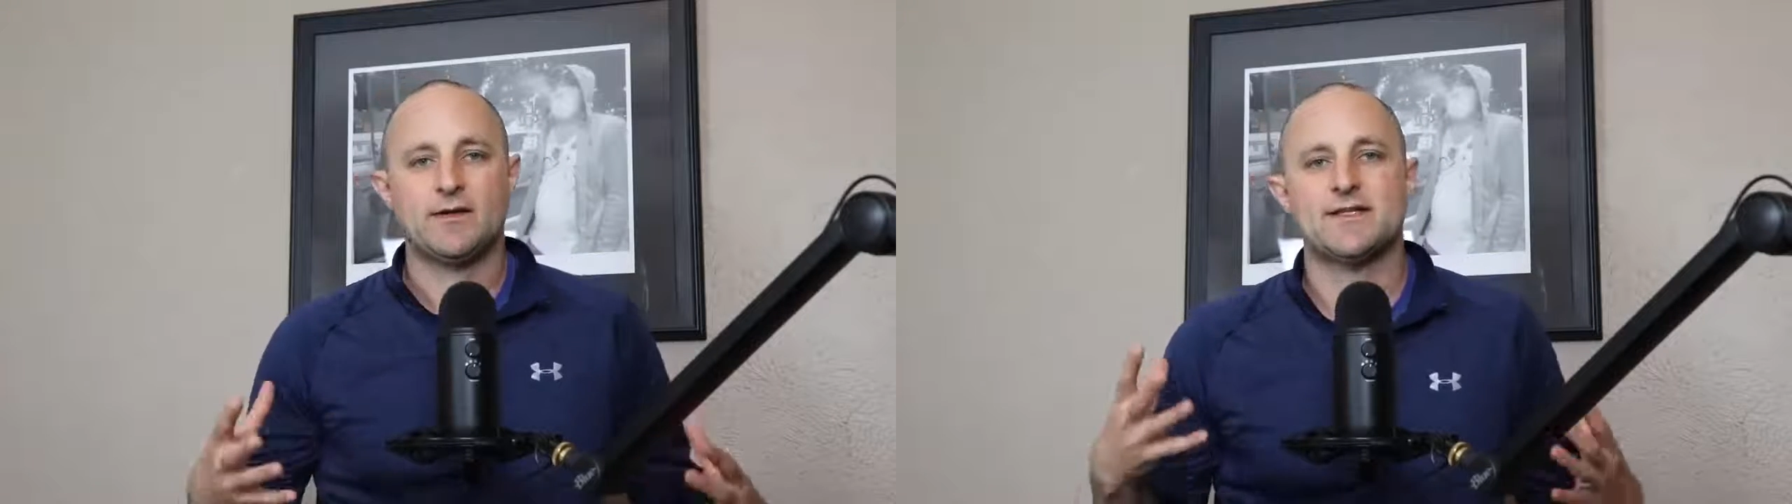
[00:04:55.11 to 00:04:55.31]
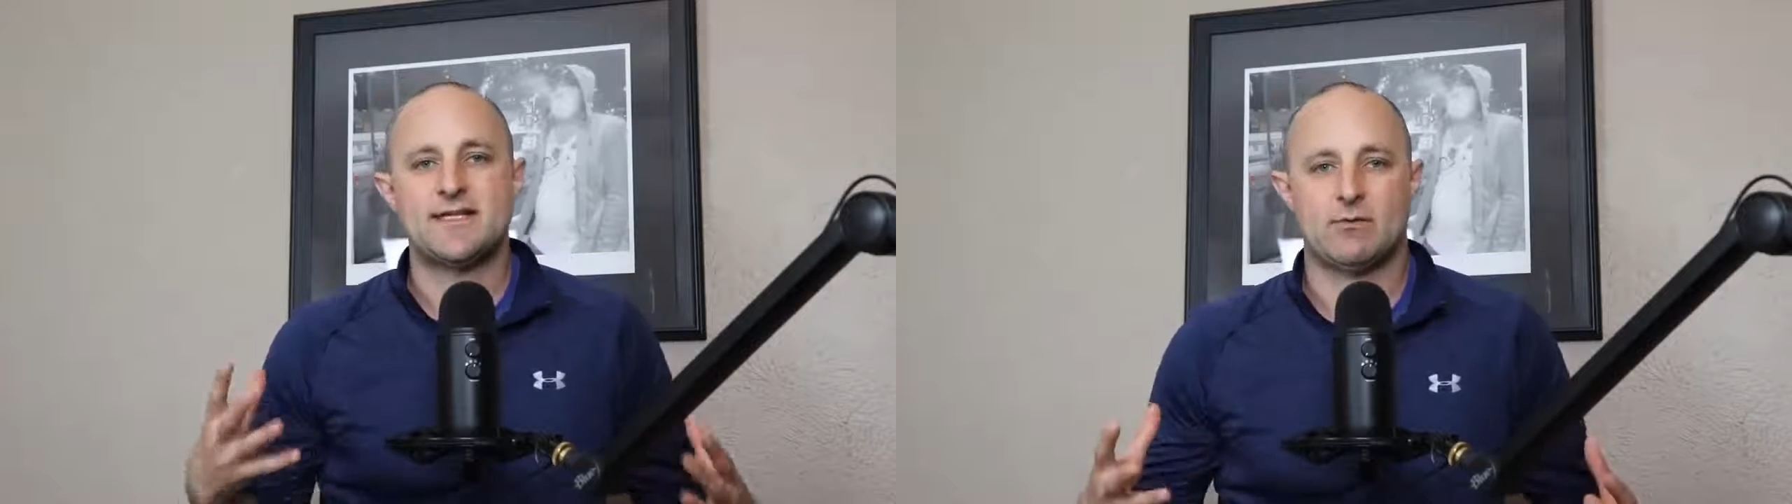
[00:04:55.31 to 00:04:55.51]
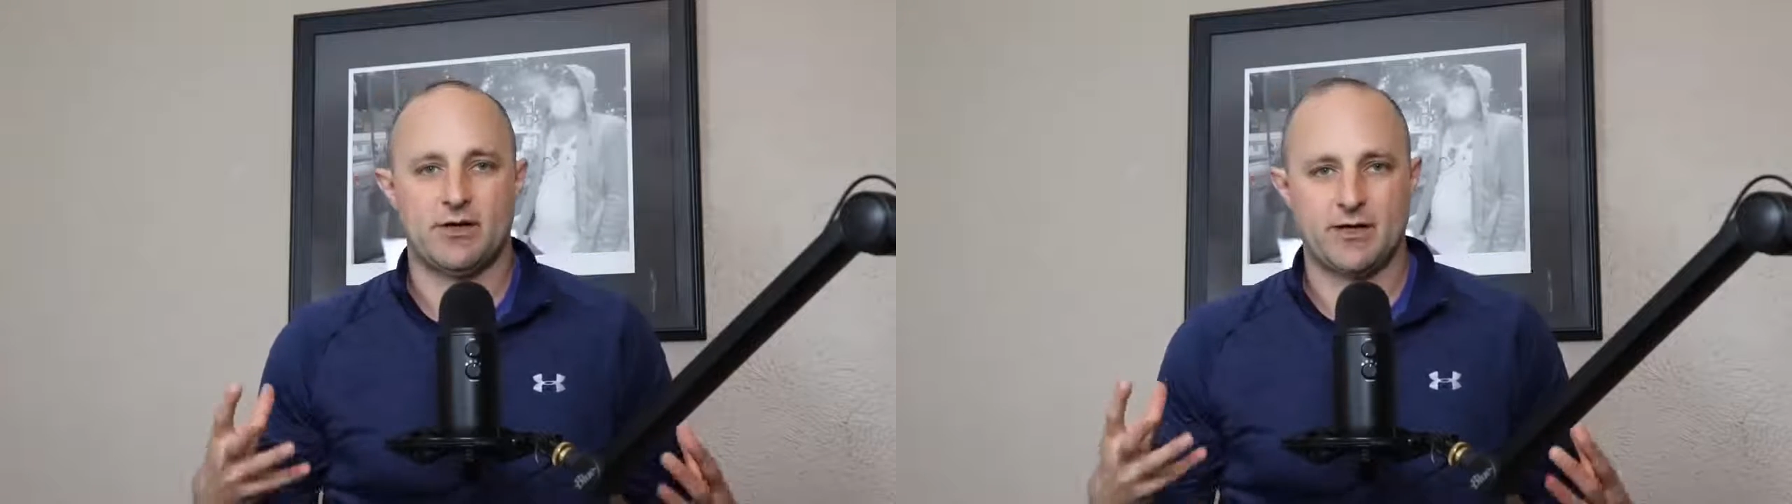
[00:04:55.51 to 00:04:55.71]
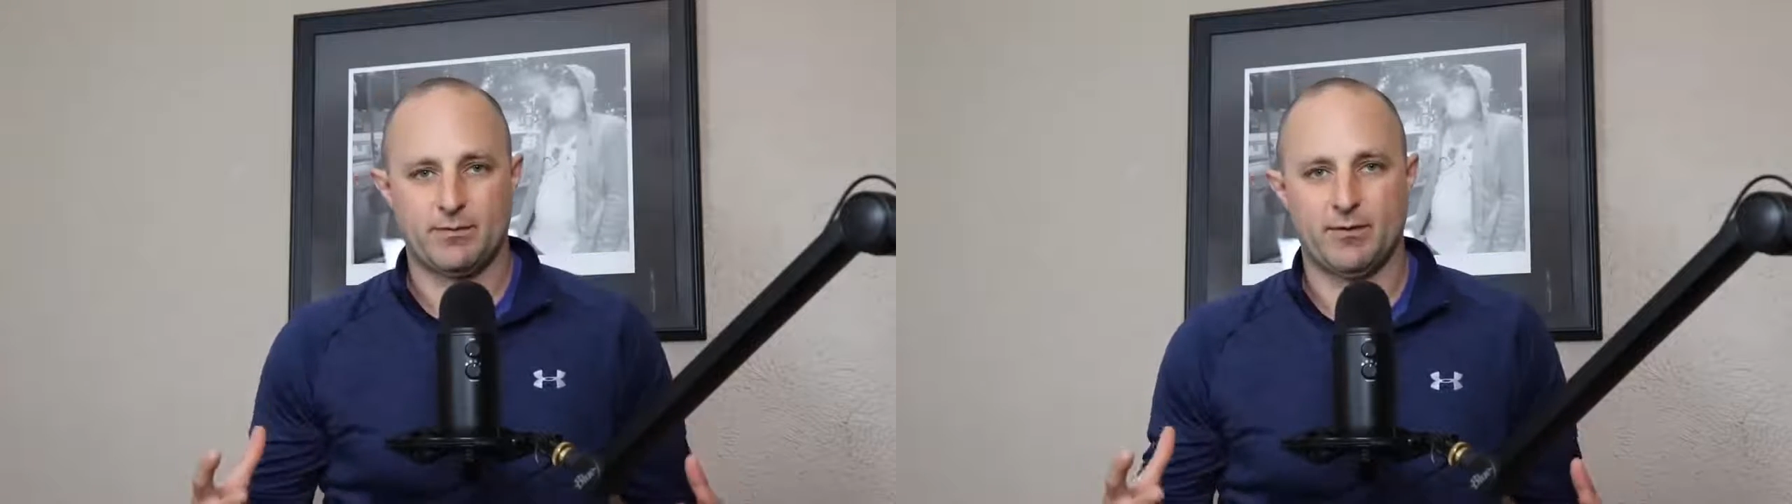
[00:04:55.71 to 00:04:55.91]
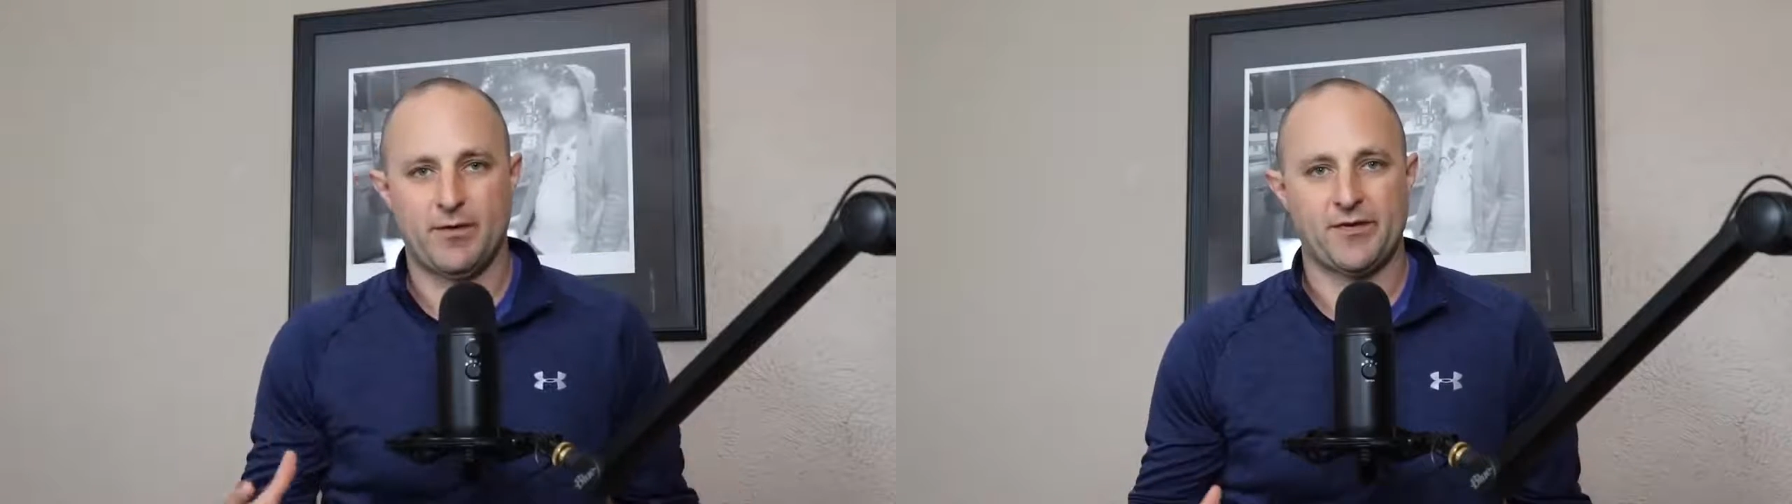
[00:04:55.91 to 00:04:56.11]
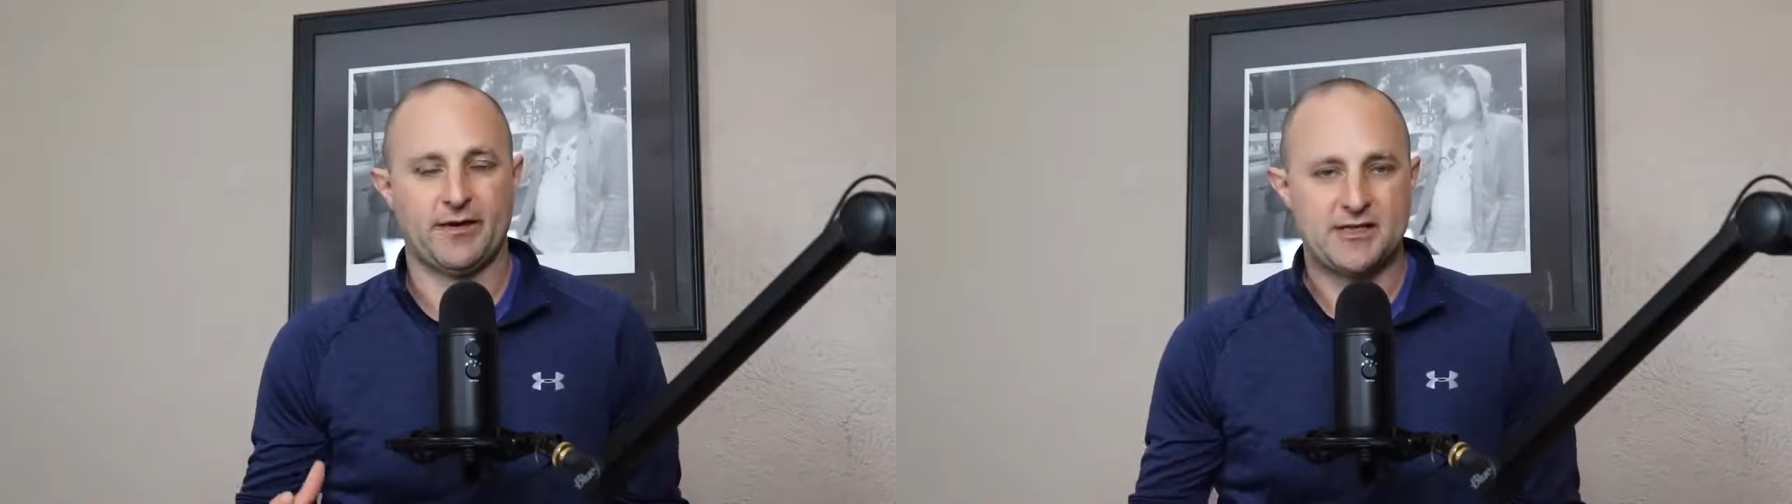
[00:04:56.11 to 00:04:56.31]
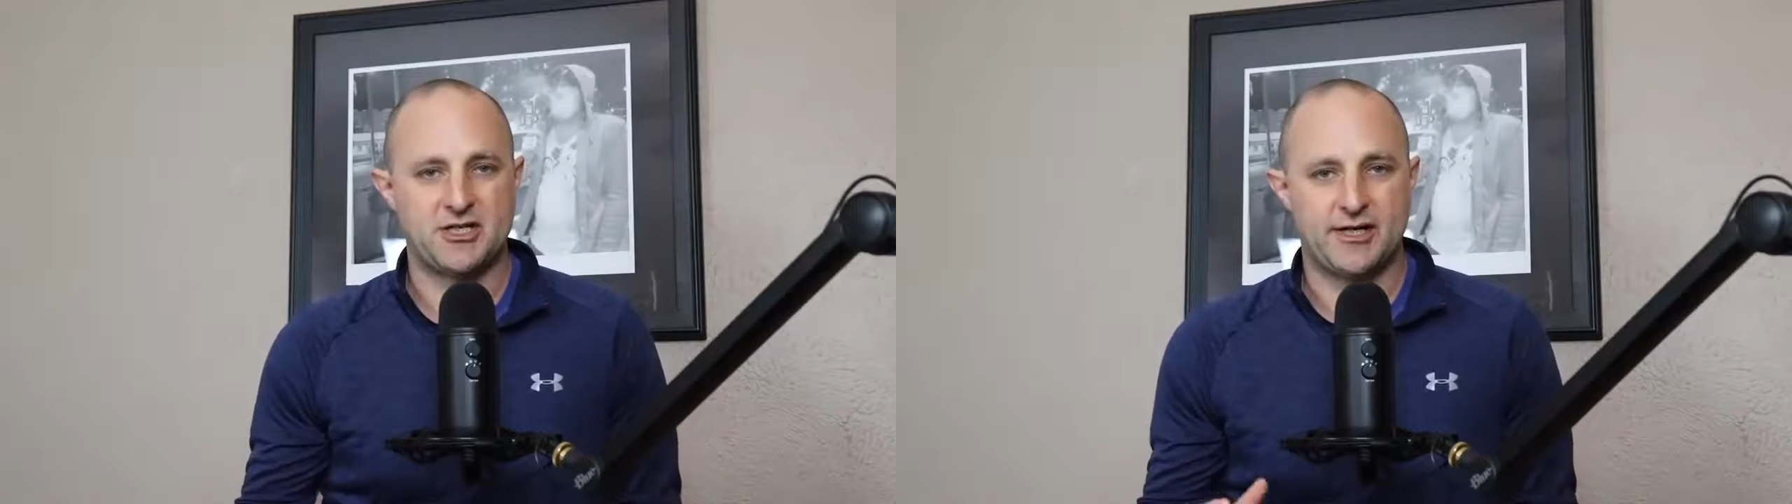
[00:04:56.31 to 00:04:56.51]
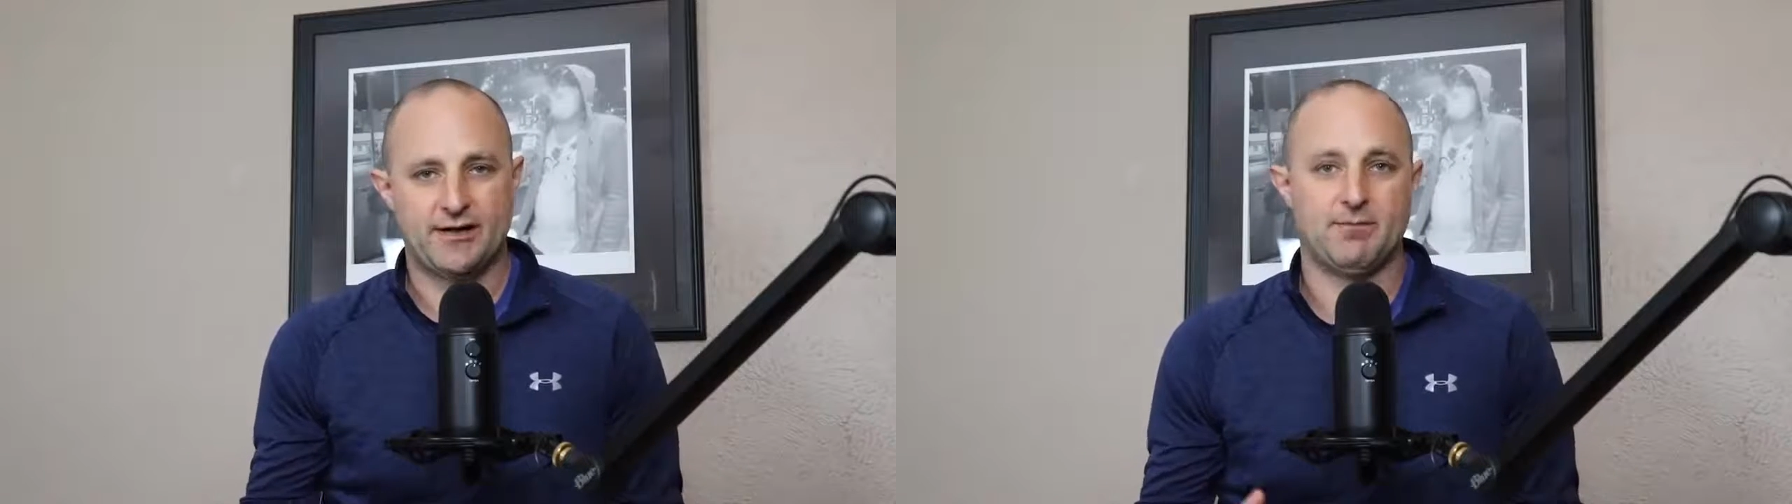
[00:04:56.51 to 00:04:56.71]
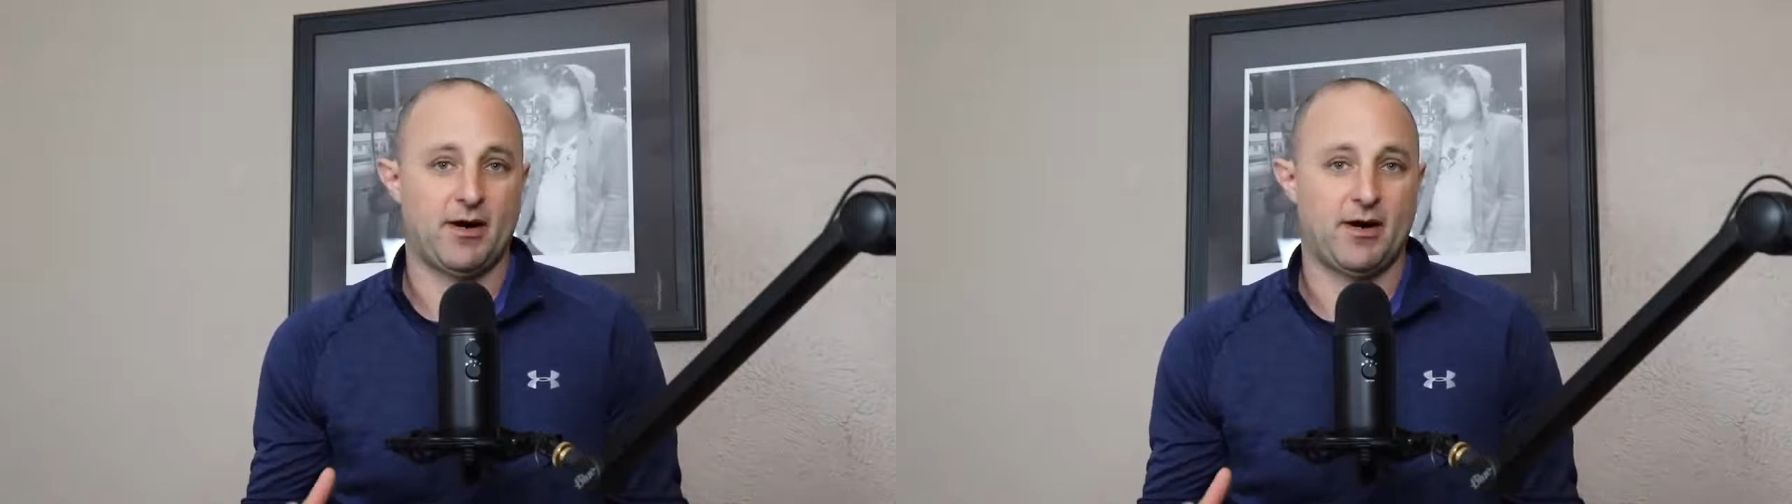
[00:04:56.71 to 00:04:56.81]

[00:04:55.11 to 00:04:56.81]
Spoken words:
let's say we're going to promote the Legendary